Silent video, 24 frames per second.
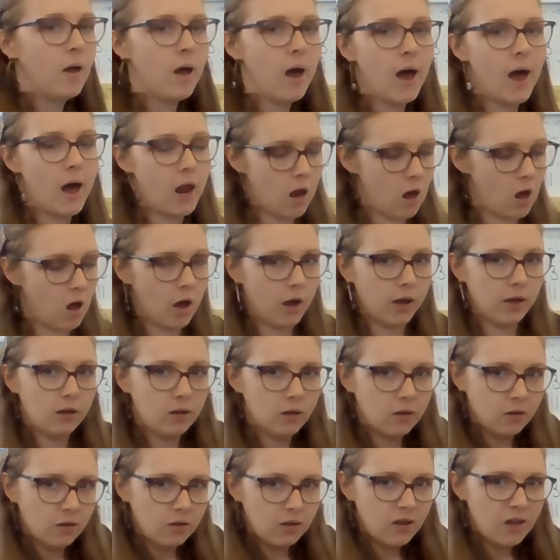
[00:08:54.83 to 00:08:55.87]
and I
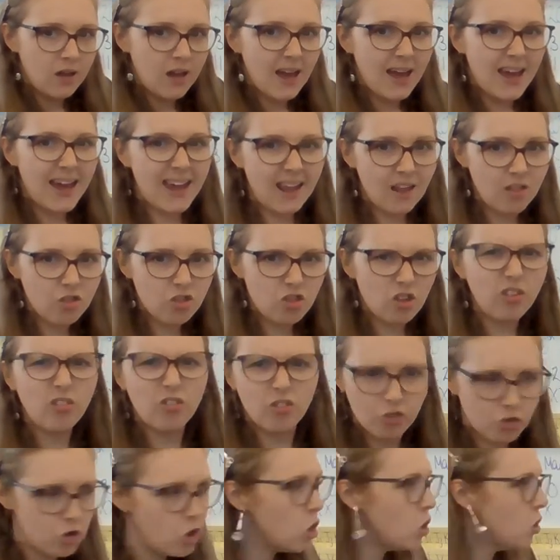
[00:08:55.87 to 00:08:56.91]
hit the
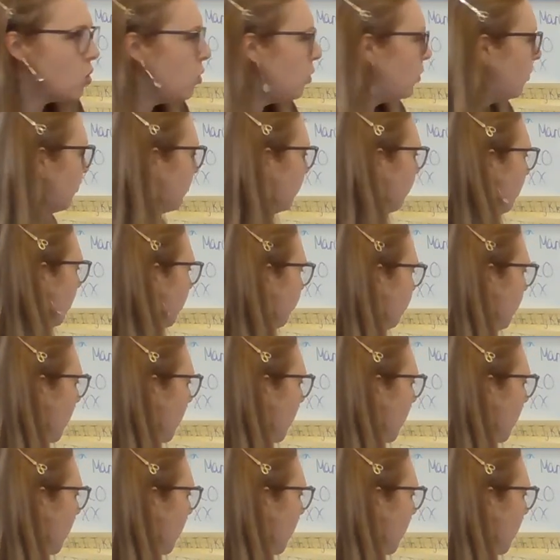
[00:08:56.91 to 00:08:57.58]
snooze.